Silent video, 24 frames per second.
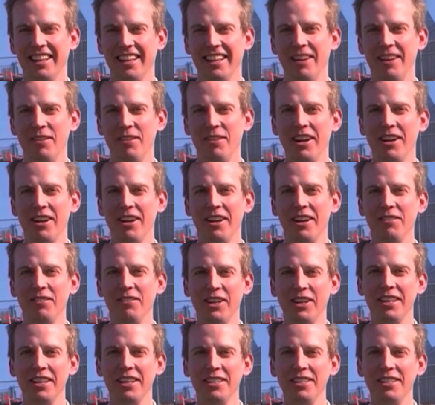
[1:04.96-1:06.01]
someone... have I got
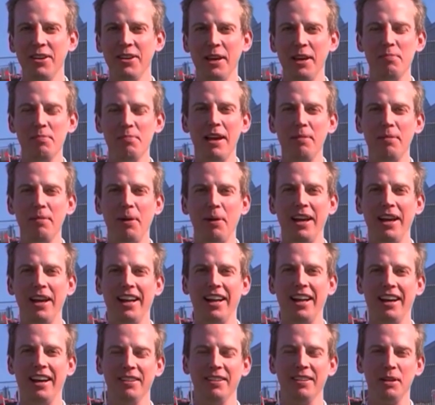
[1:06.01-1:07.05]
it? Can you hear me,
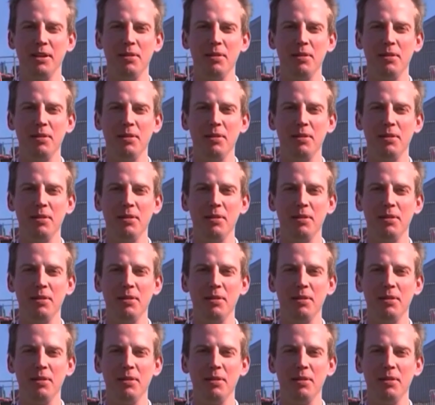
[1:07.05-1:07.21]
Peter?